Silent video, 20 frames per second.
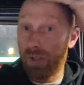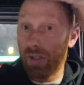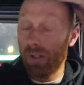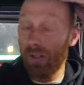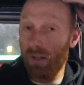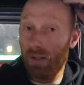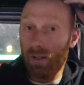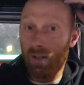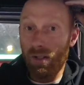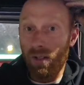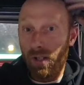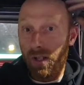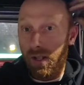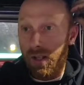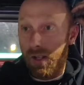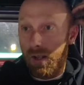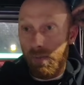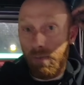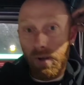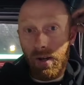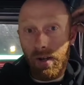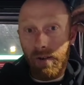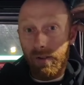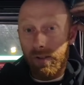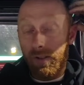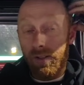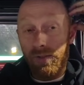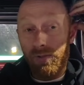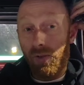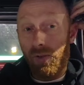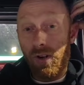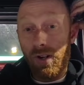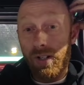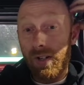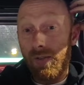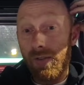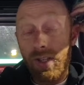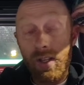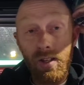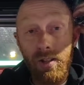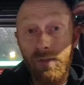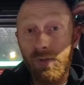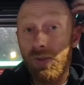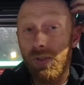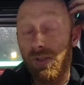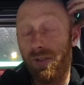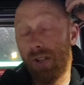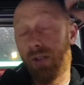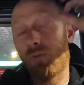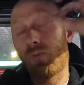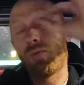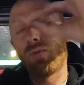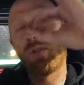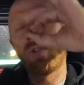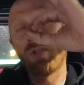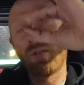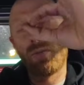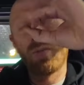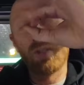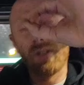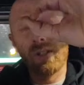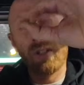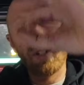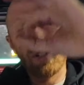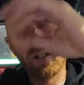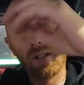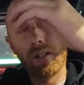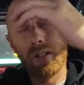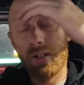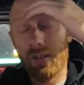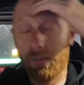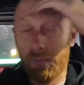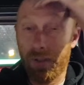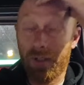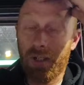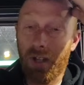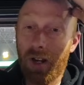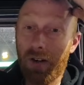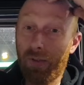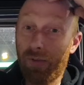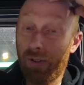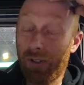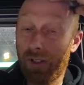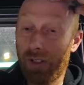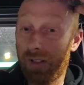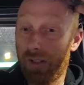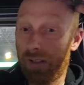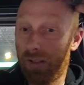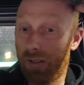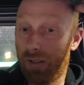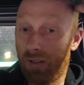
it. But as far as everything else, feels like really, really good. I'm excited for this.